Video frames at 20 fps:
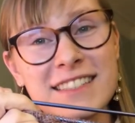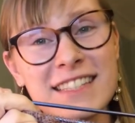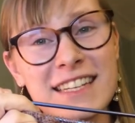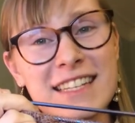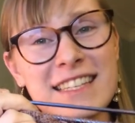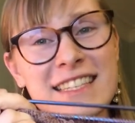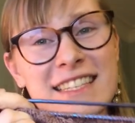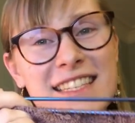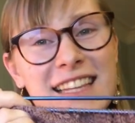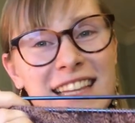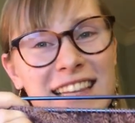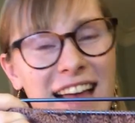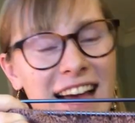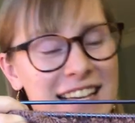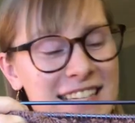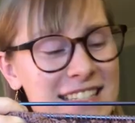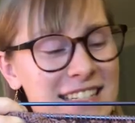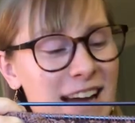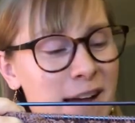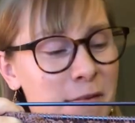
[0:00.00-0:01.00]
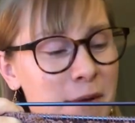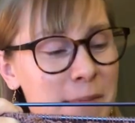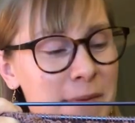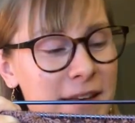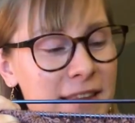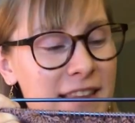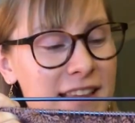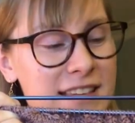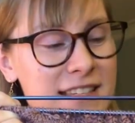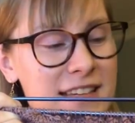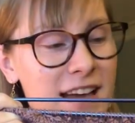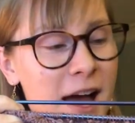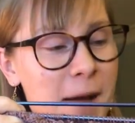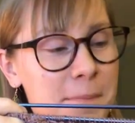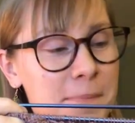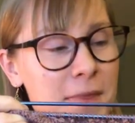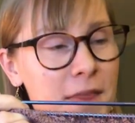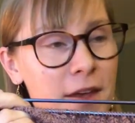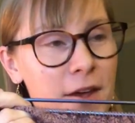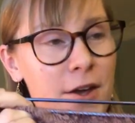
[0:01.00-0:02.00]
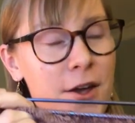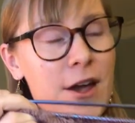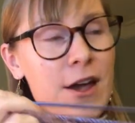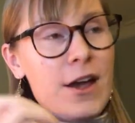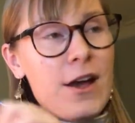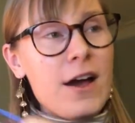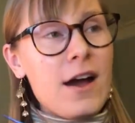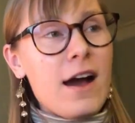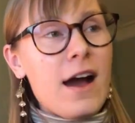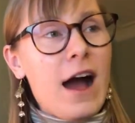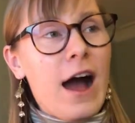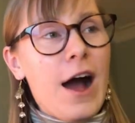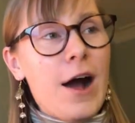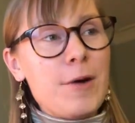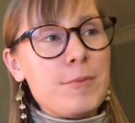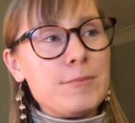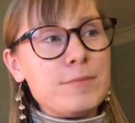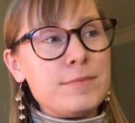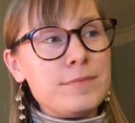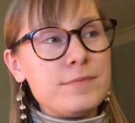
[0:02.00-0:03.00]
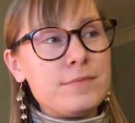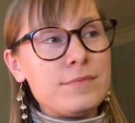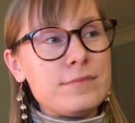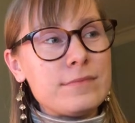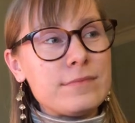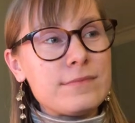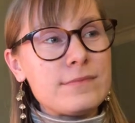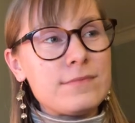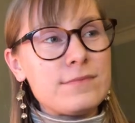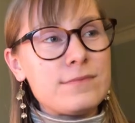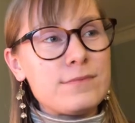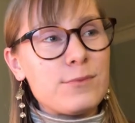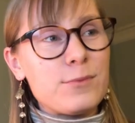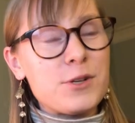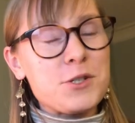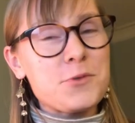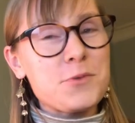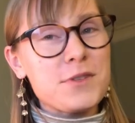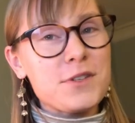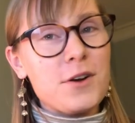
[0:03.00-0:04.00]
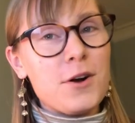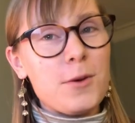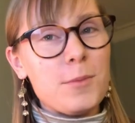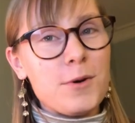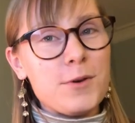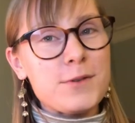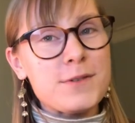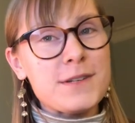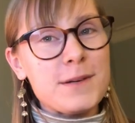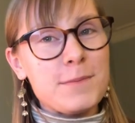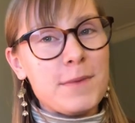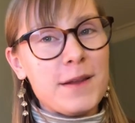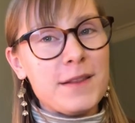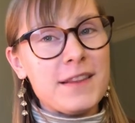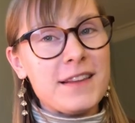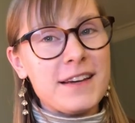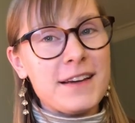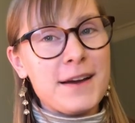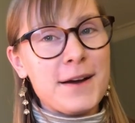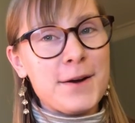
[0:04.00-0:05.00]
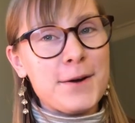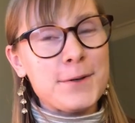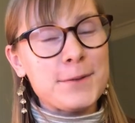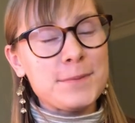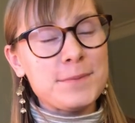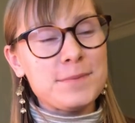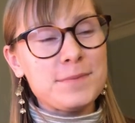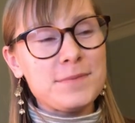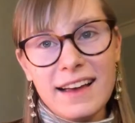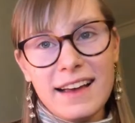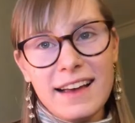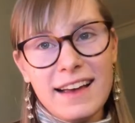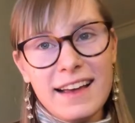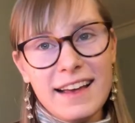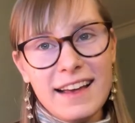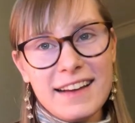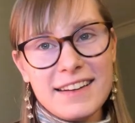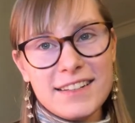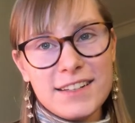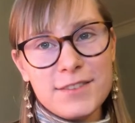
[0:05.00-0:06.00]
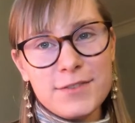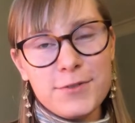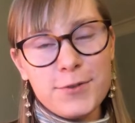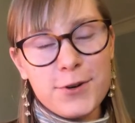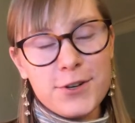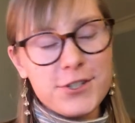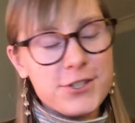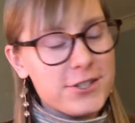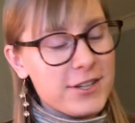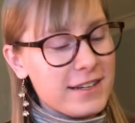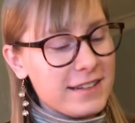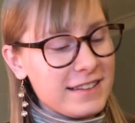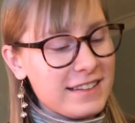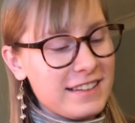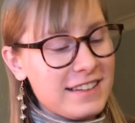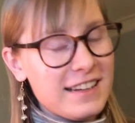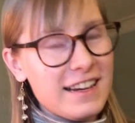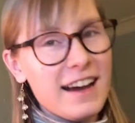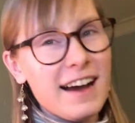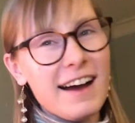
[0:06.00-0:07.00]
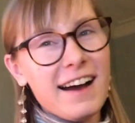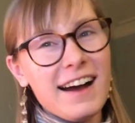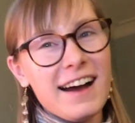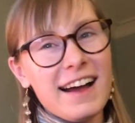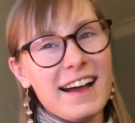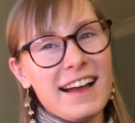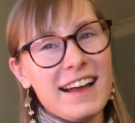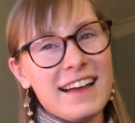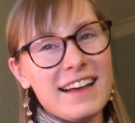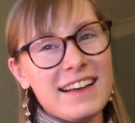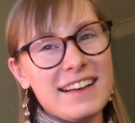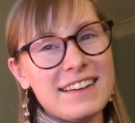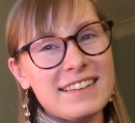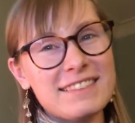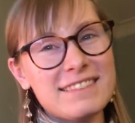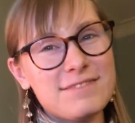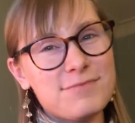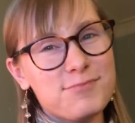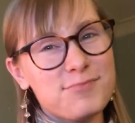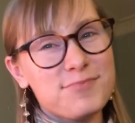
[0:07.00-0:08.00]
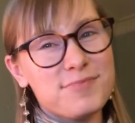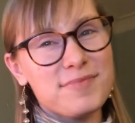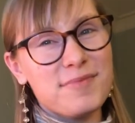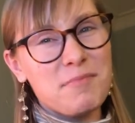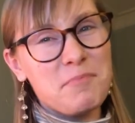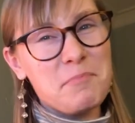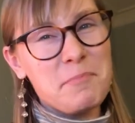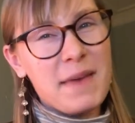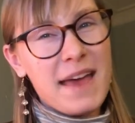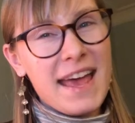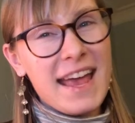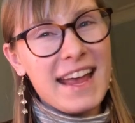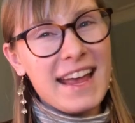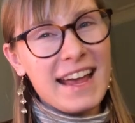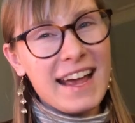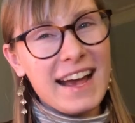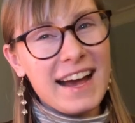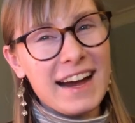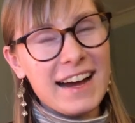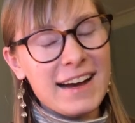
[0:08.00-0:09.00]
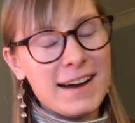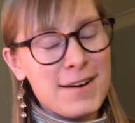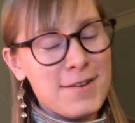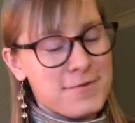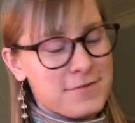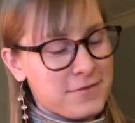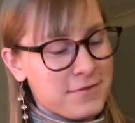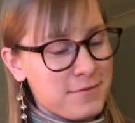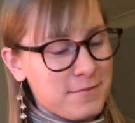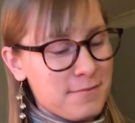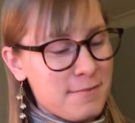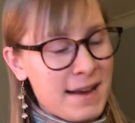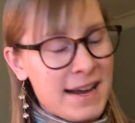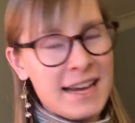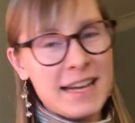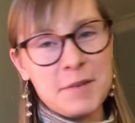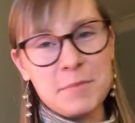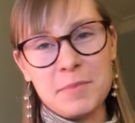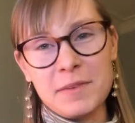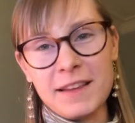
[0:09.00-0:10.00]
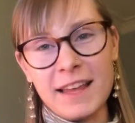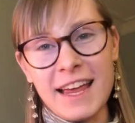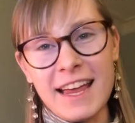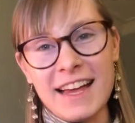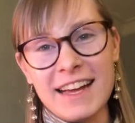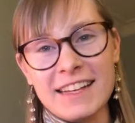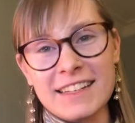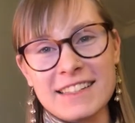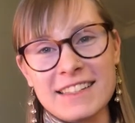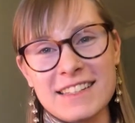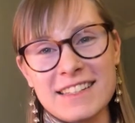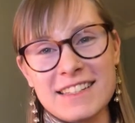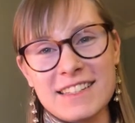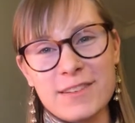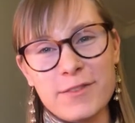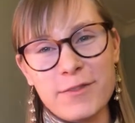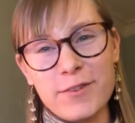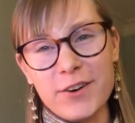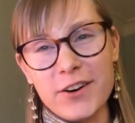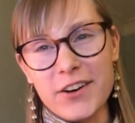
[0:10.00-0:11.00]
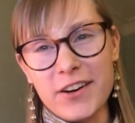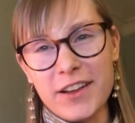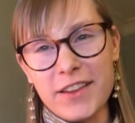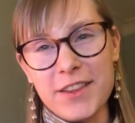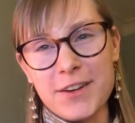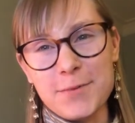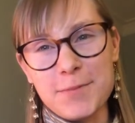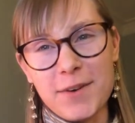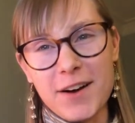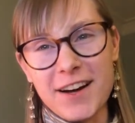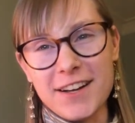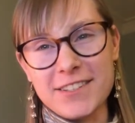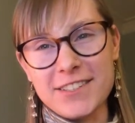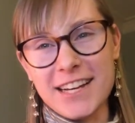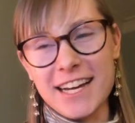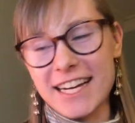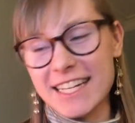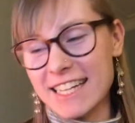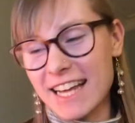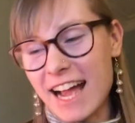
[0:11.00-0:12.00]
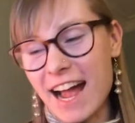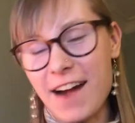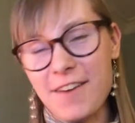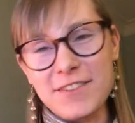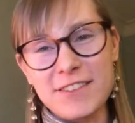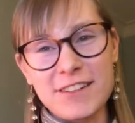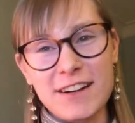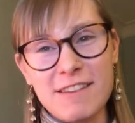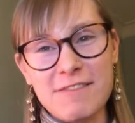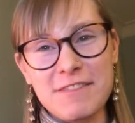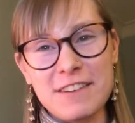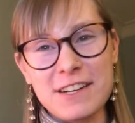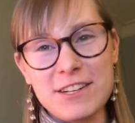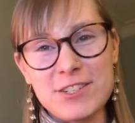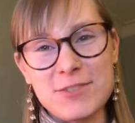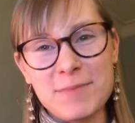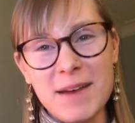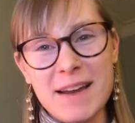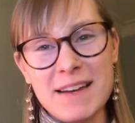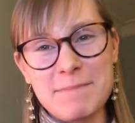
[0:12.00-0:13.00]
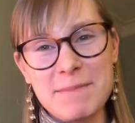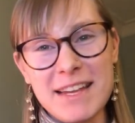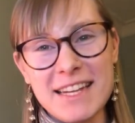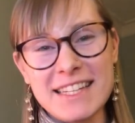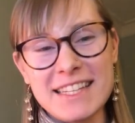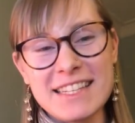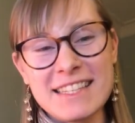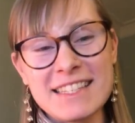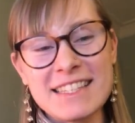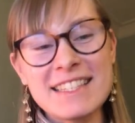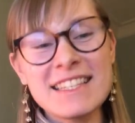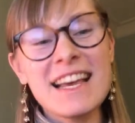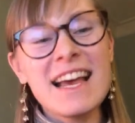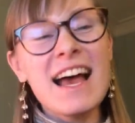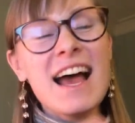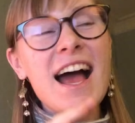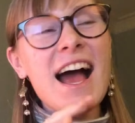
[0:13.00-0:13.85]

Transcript: since the last time I picked this up, um, which was almost a month ago. And unfortunately, I may have made plans for another project after I finish my mittens.